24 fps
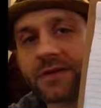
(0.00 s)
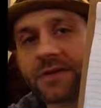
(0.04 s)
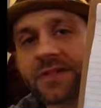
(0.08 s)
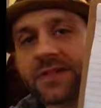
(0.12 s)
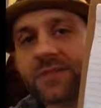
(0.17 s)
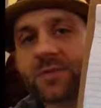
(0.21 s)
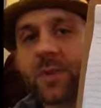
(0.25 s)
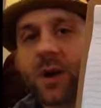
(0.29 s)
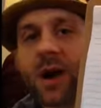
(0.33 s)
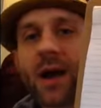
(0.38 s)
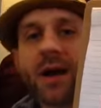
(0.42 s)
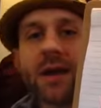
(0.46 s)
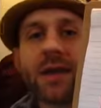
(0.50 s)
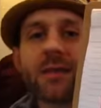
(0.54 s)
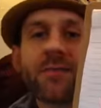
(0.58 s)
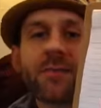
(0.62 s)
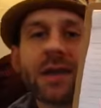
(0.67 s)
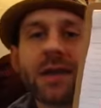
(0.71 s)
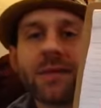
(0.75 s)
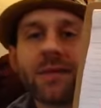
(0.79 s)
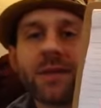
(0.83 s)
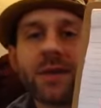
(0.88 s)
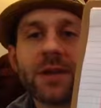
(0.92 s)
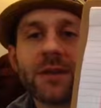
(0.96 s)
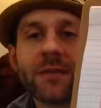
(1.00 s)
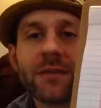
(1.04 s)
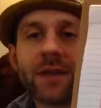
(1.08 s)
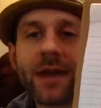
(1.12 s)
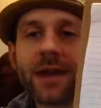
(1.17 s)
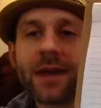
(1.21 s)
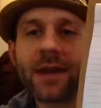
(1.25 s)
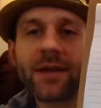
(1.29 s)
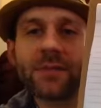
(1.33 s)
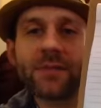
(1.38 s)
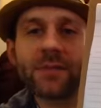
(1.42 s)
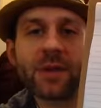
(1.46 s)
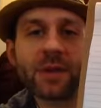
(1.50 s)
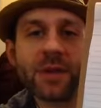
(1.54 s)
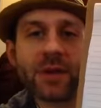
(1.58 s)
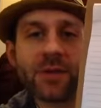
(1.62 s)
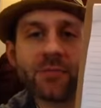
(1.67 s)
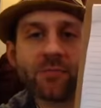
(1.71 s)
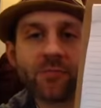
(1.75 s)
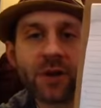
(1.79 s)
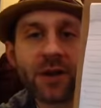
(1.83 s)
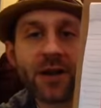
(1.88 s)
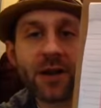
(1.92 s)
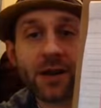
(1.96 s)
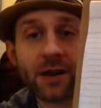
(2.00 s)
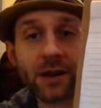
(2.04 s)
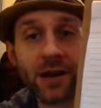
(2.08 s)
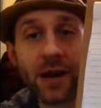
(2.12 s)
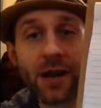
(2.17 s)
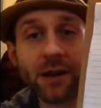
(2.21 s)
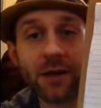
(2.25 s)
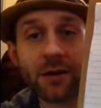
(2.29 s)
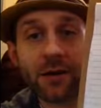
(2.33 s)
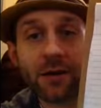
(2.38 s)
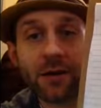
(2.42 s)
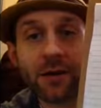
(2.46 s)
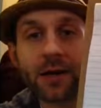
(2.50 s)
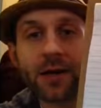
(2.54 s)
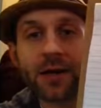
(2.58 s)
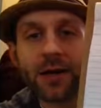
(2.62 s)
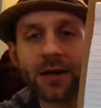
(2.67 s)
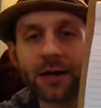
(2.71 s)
That's why maybe if I had written an error,